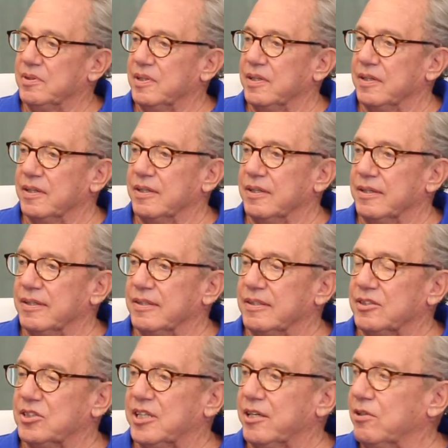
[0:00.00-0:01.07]

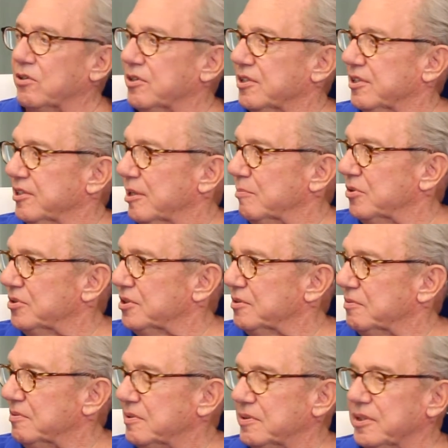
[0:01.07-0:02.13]
Let's take a look at the numbers
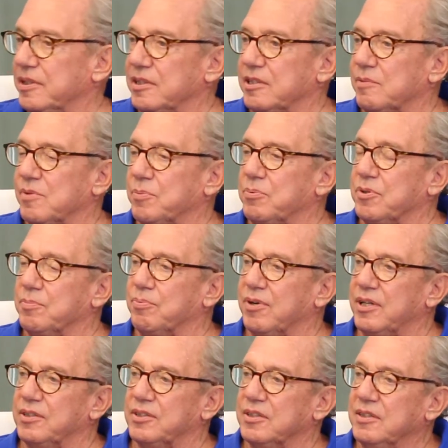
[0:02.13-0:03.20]
and come up with a
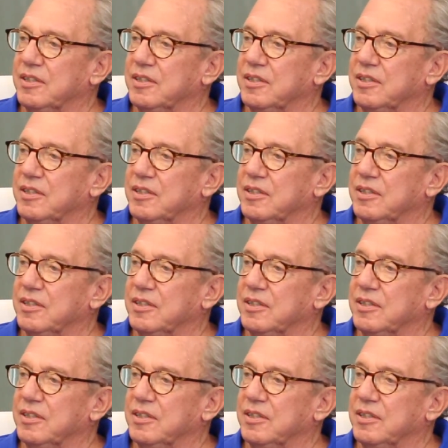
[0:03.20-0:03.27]
price."